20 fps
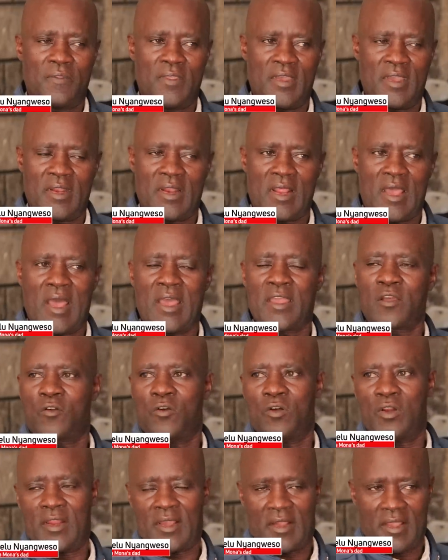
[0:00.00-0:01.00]
Then I
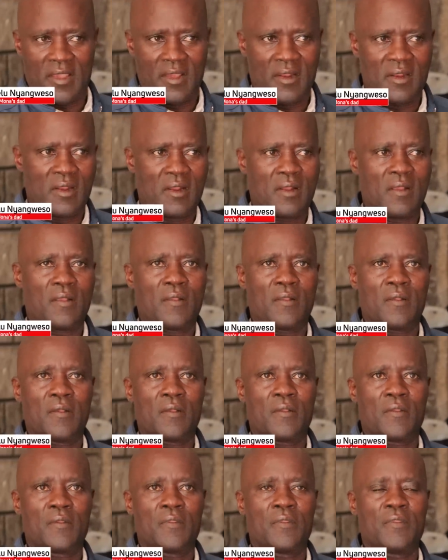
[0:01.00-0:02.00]
called again.
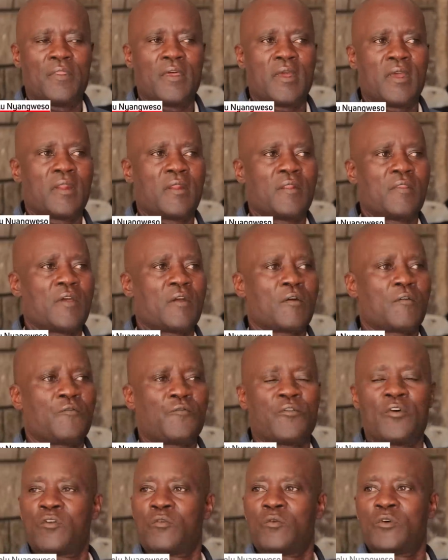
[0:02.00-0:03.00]
Then the
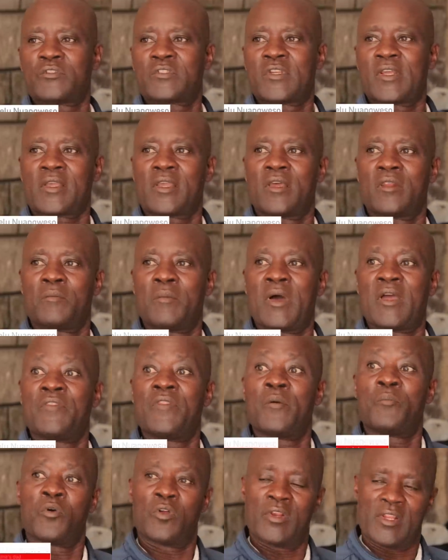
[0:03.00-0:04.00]
phone was taken by
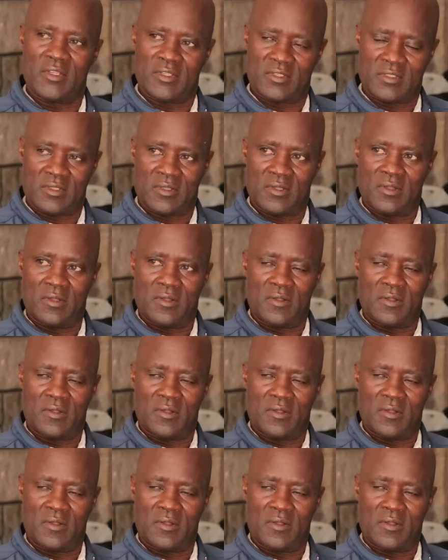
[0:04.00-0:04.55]
the police.